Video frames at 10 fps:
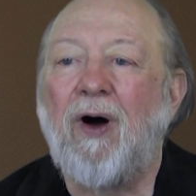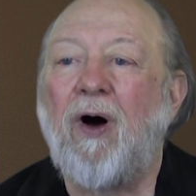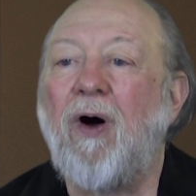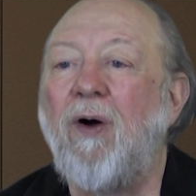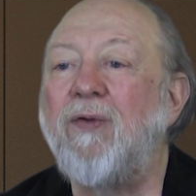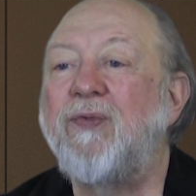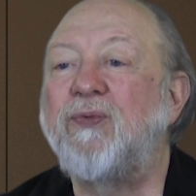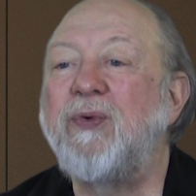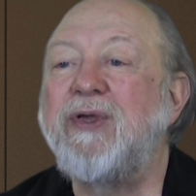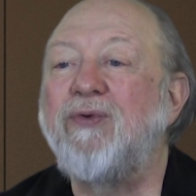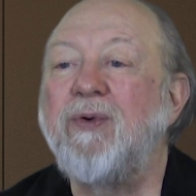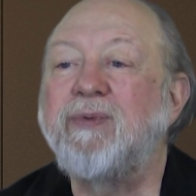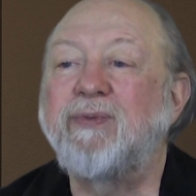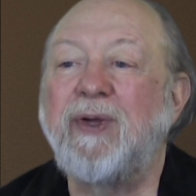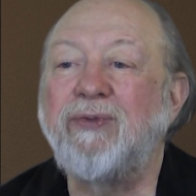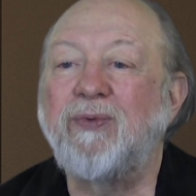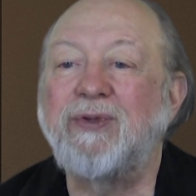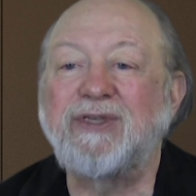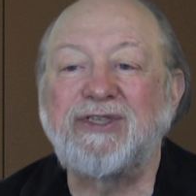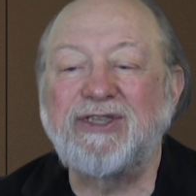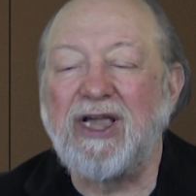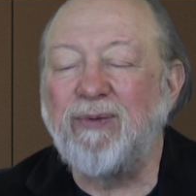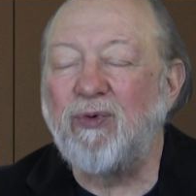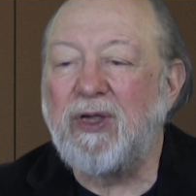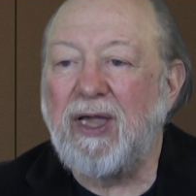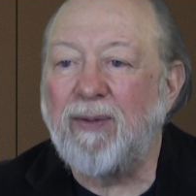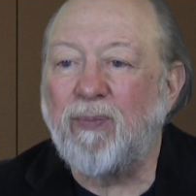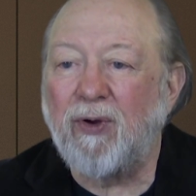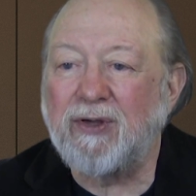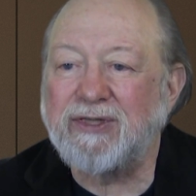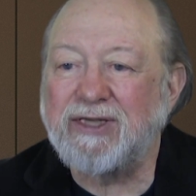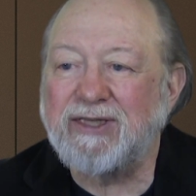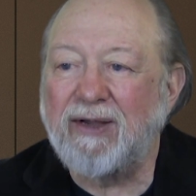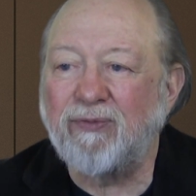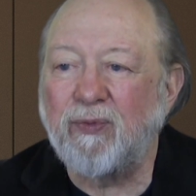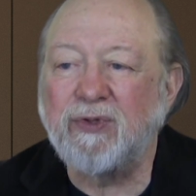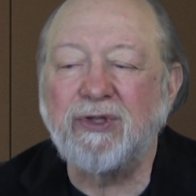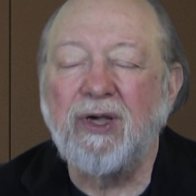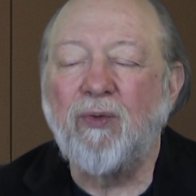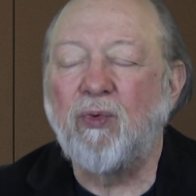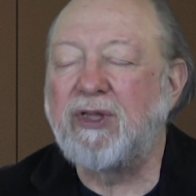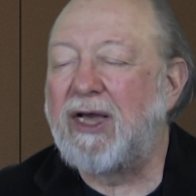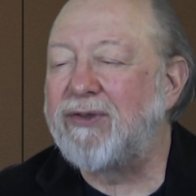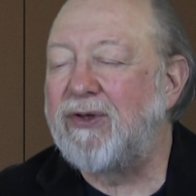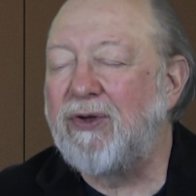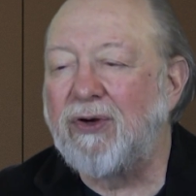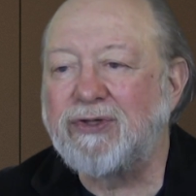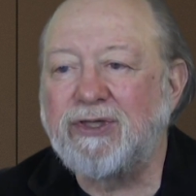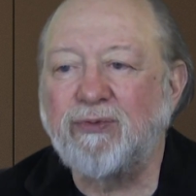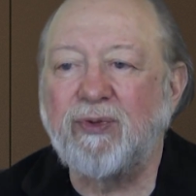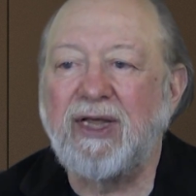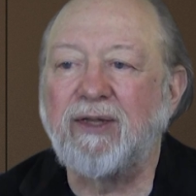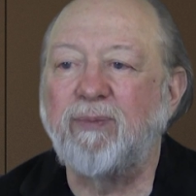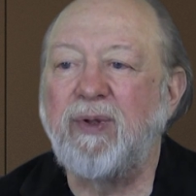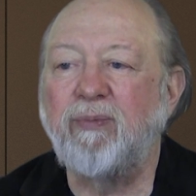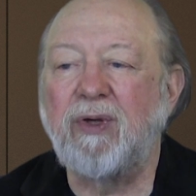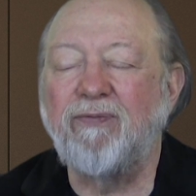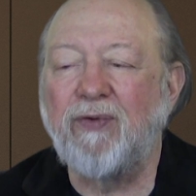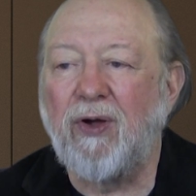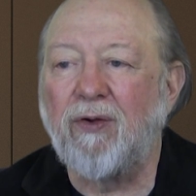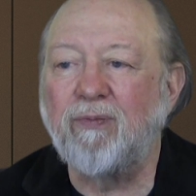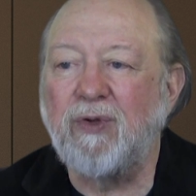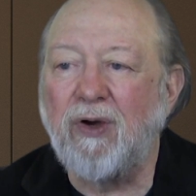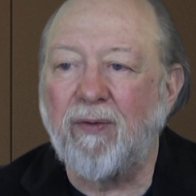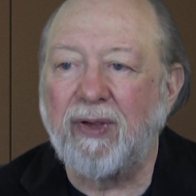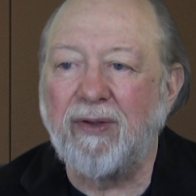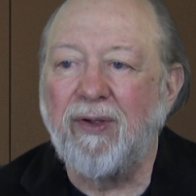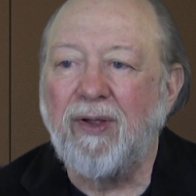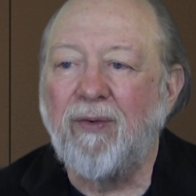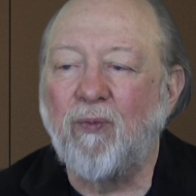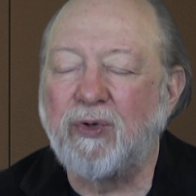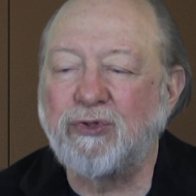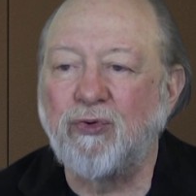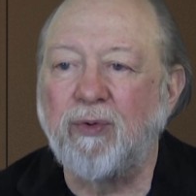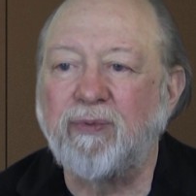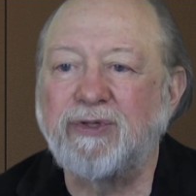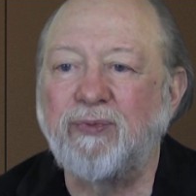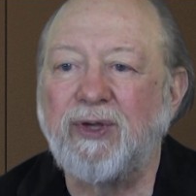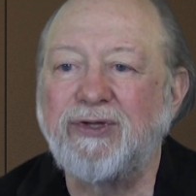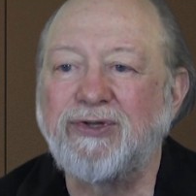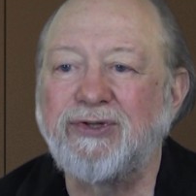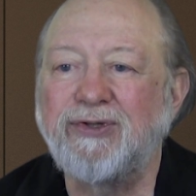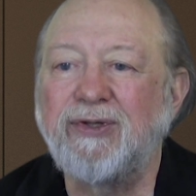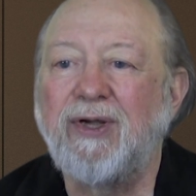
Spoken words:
All 3 groups went through the same rehab process afterwards without the nurses, without the people involved knowing which group was which.